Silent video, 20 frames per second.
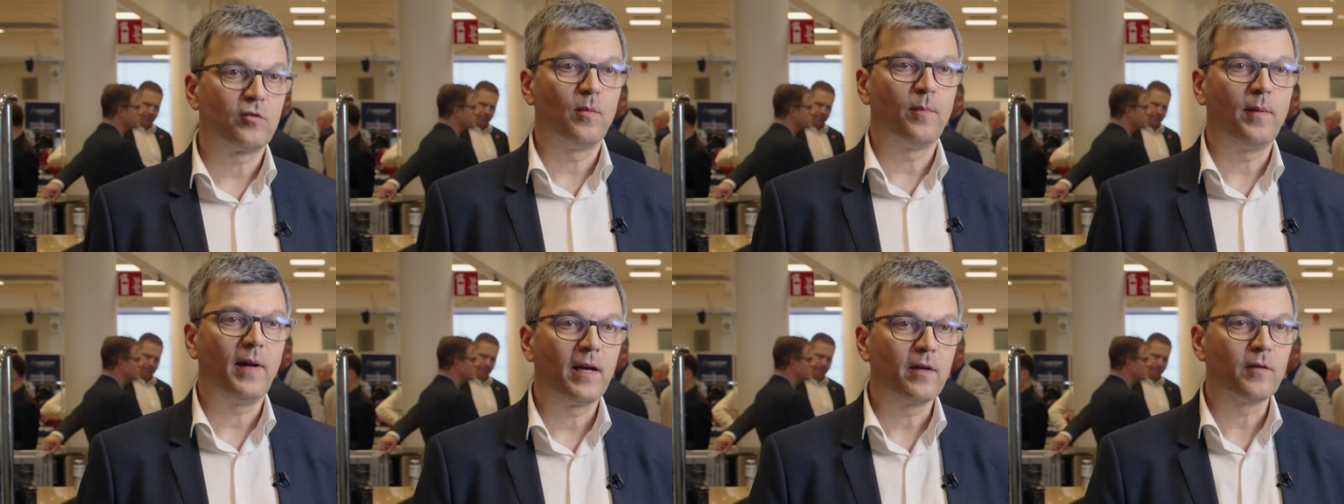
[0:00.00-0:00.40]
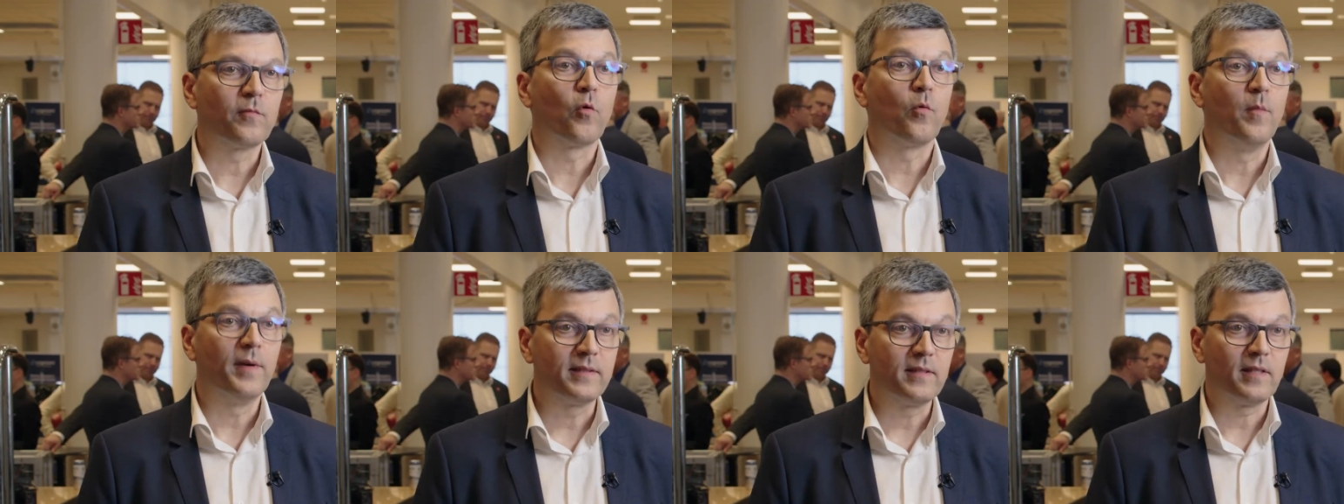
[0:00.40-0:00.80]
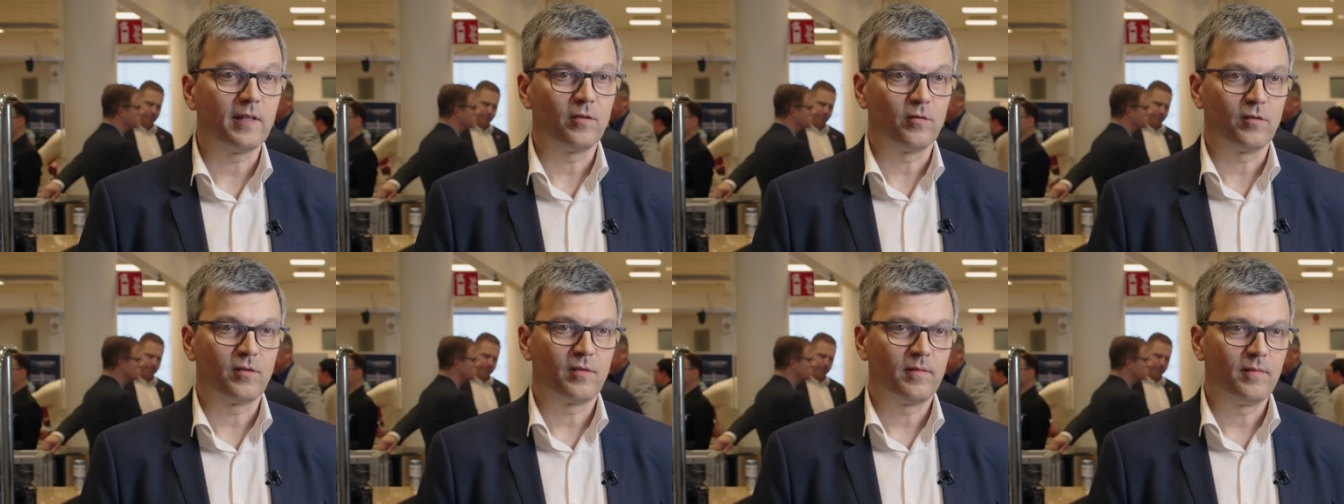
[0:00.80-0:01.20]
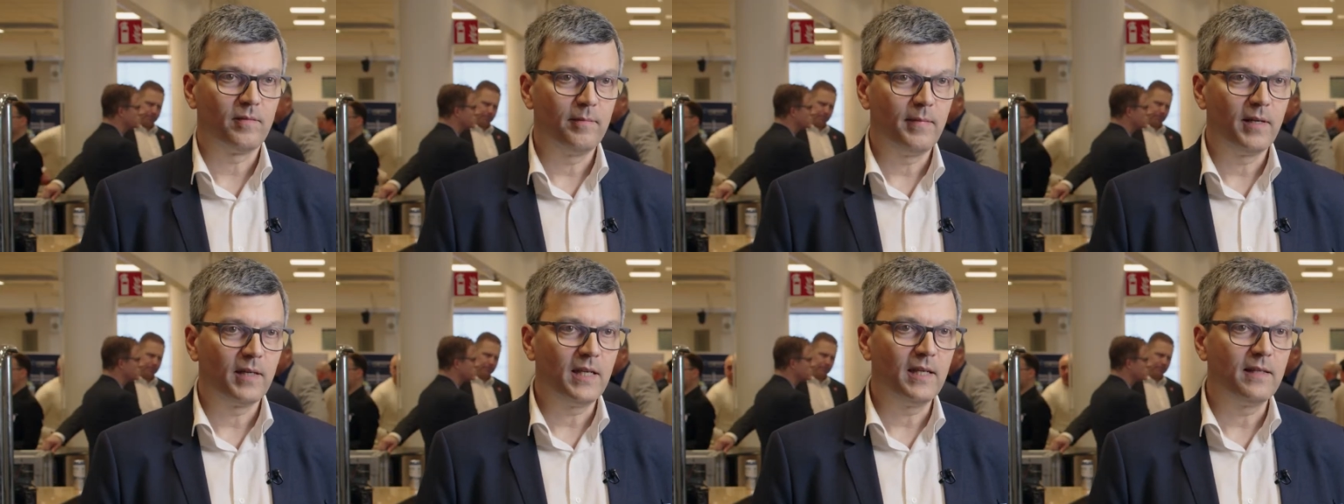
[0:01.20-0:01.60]
supply of raw materials,
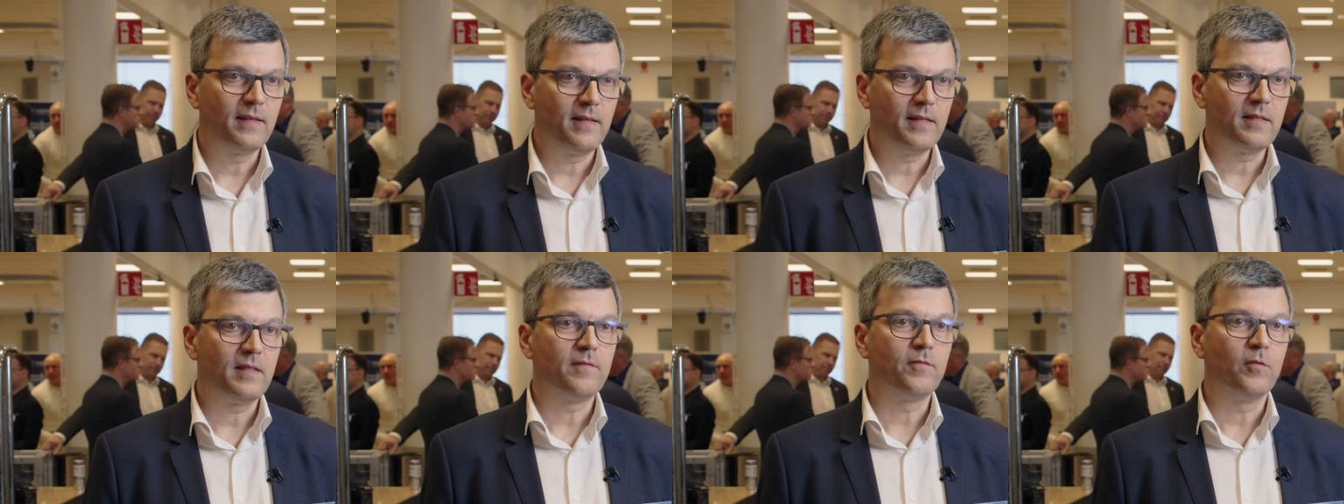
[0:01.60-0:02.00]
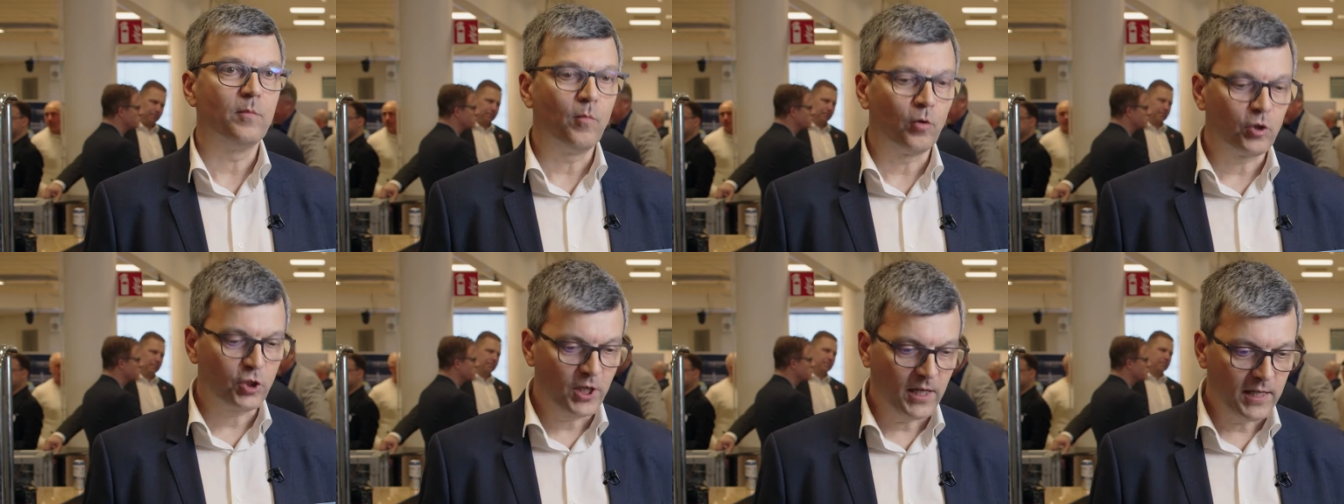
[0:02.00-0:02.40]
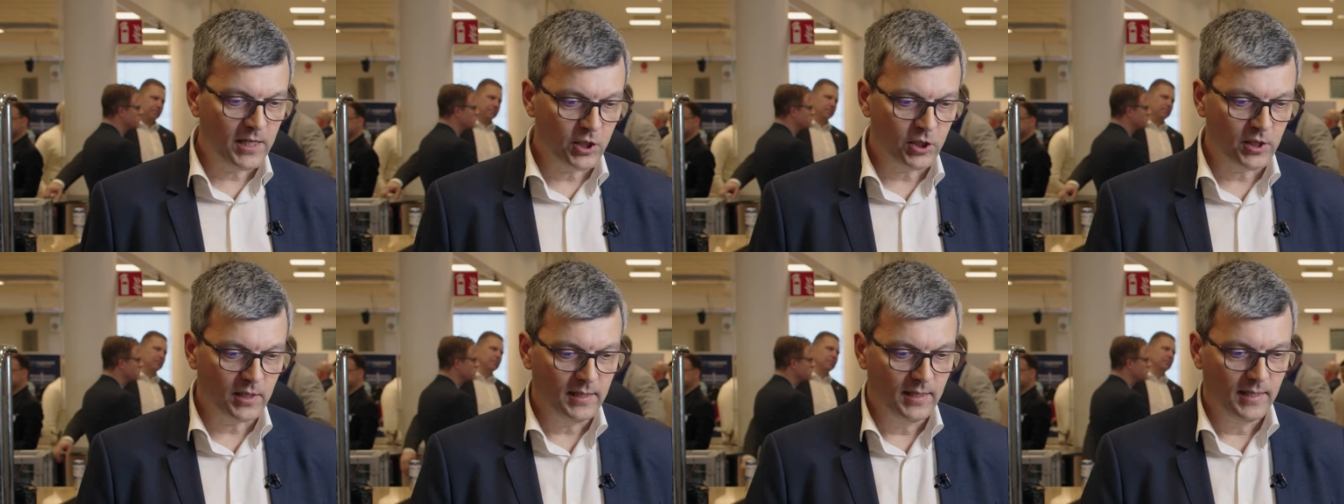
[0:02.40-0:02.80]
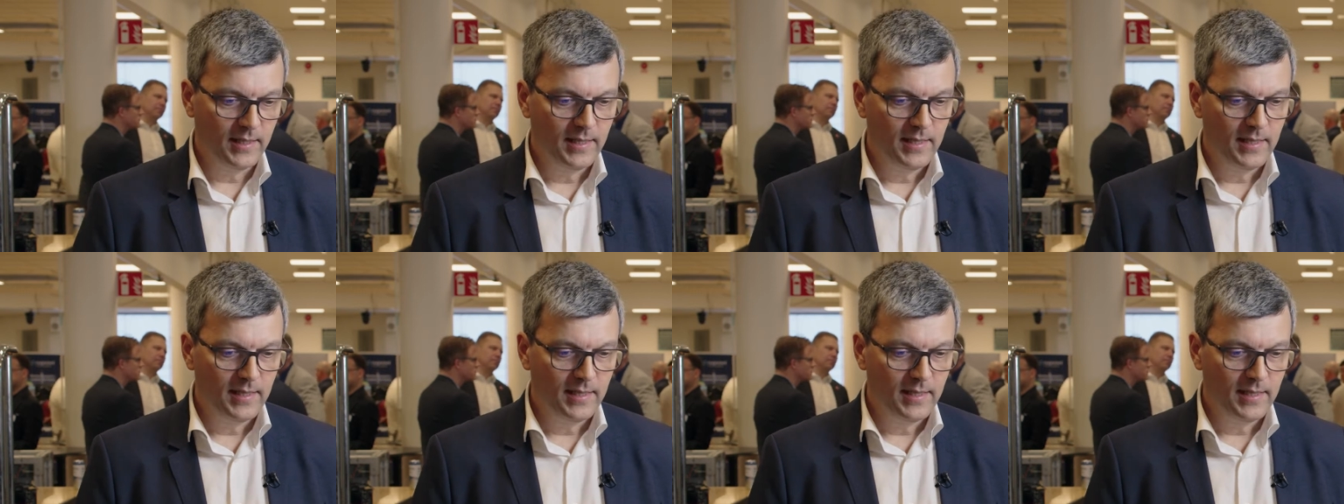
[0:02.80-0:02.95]
making this even more challenging.